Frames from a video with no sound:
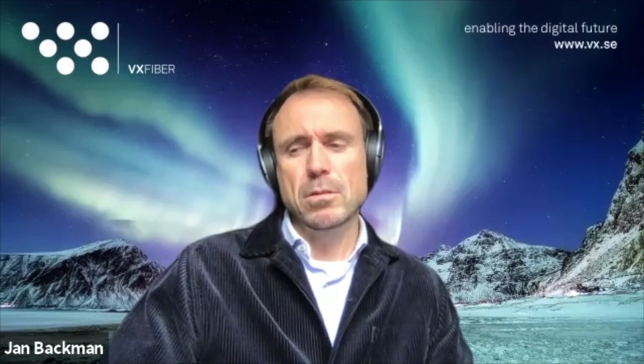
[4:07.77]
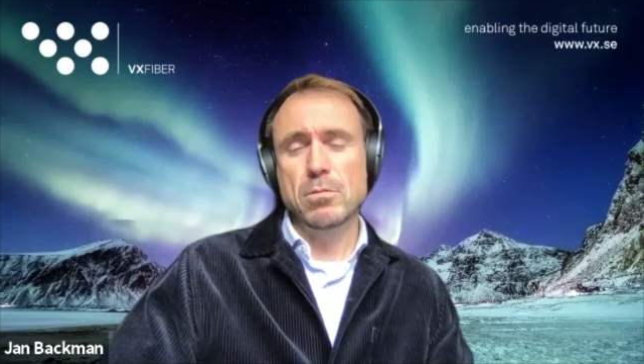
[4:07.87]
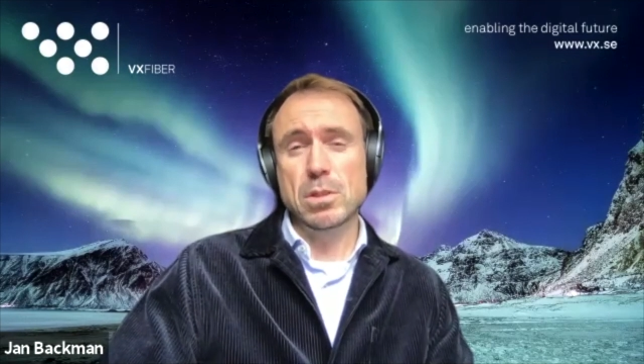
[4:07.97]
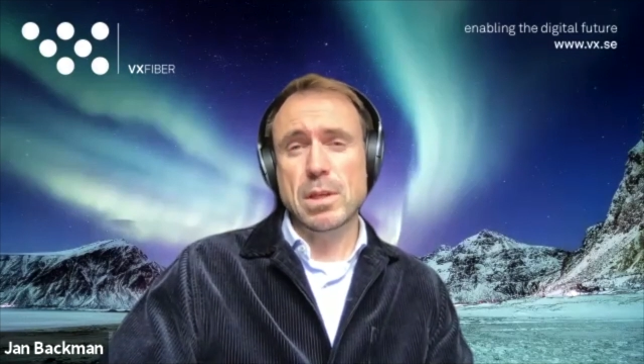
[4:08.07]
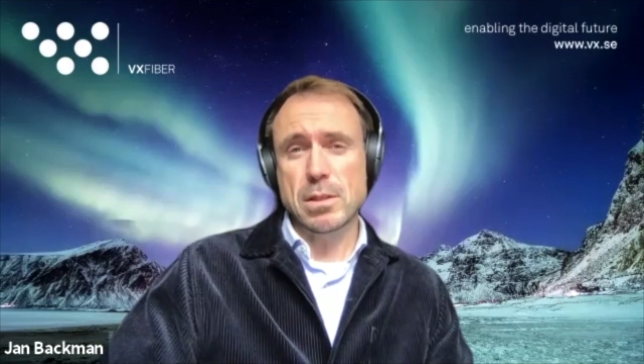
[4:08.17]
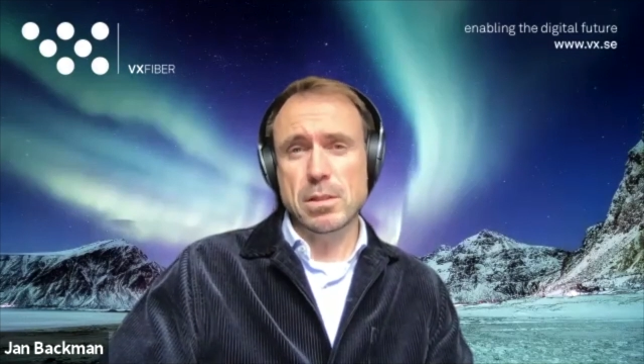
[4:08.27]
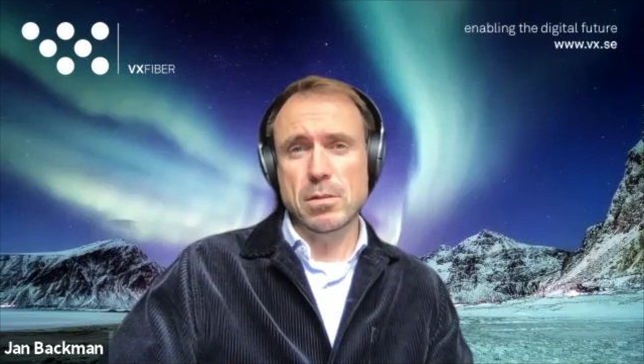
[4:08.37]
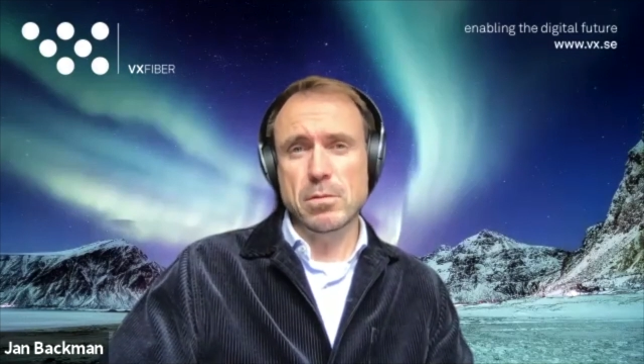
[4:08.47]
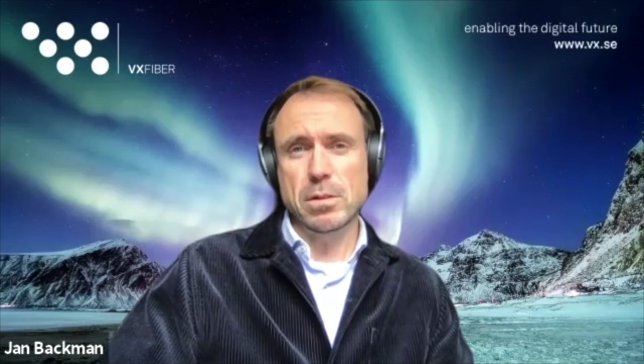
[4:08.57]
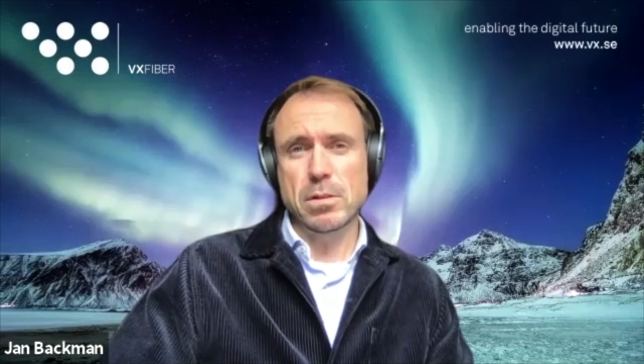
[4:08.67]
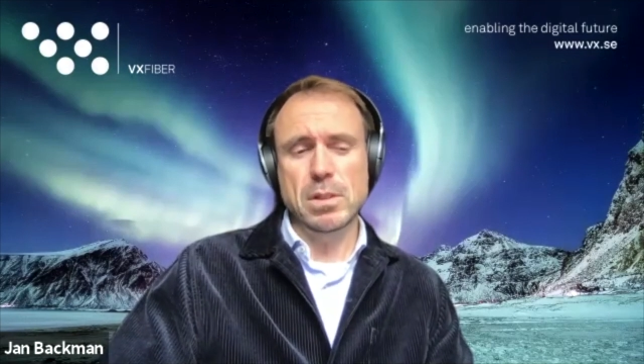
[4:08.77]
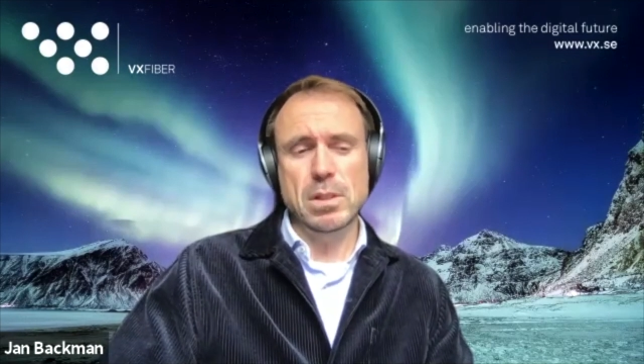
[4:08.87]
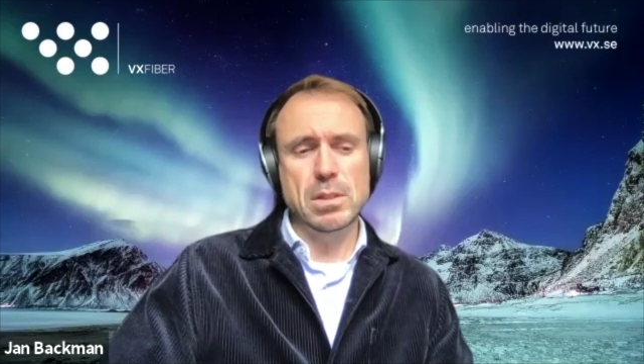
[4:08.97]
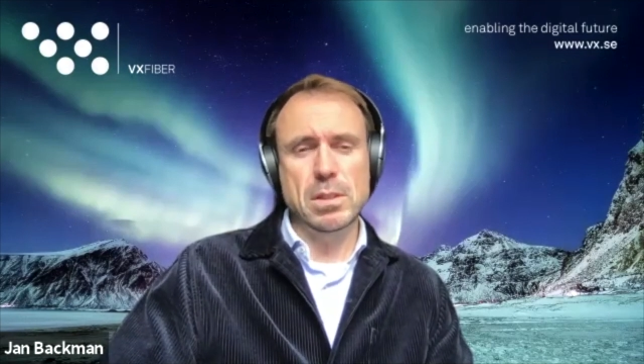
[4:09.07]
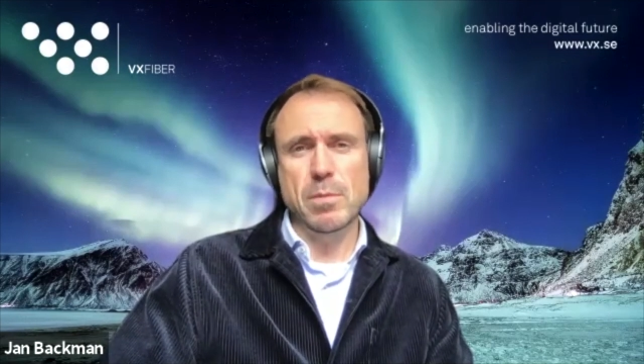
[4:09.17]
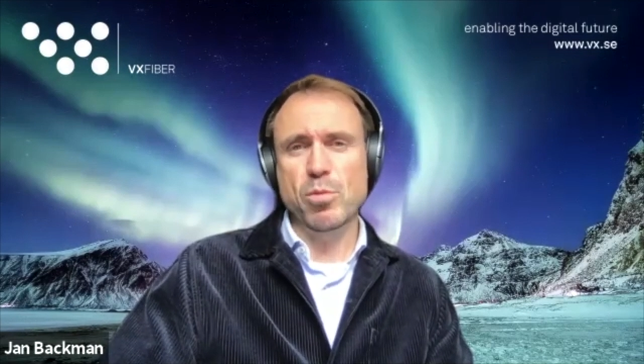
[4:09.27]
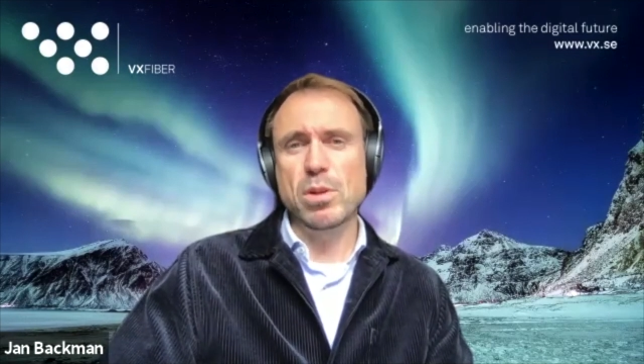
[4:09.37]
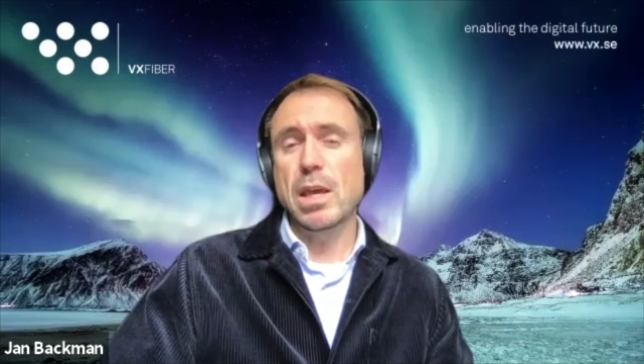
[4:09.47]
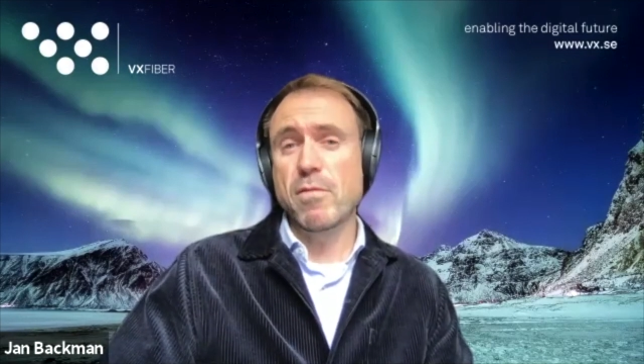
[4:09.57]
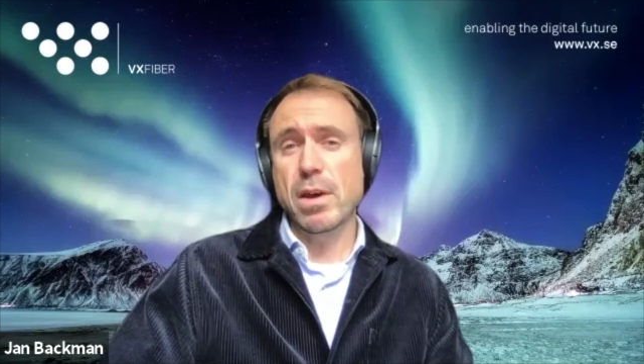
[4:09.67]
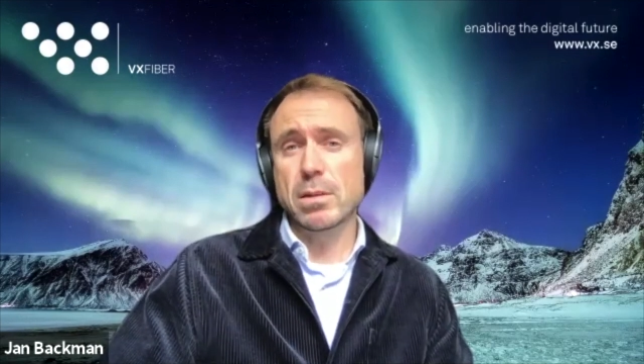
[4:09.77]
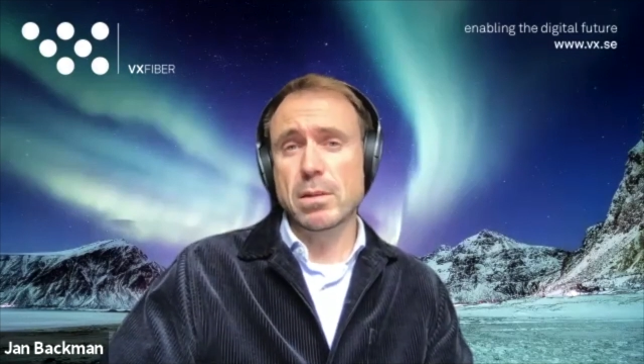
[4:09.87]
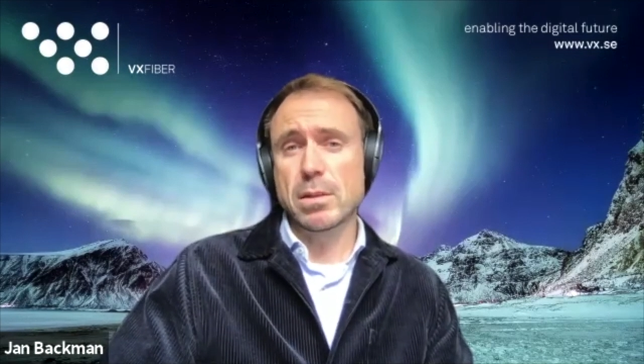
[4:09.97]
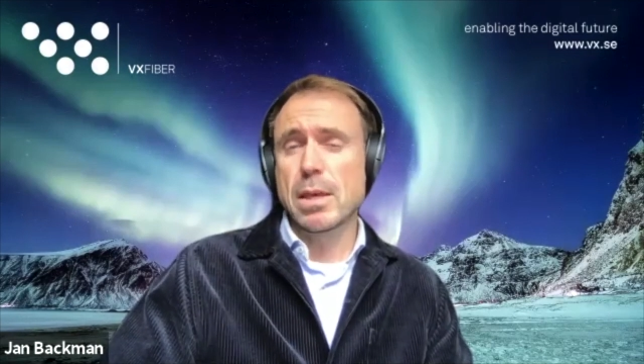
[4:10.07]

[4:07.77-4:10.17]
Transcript: discuss on this pre-day event.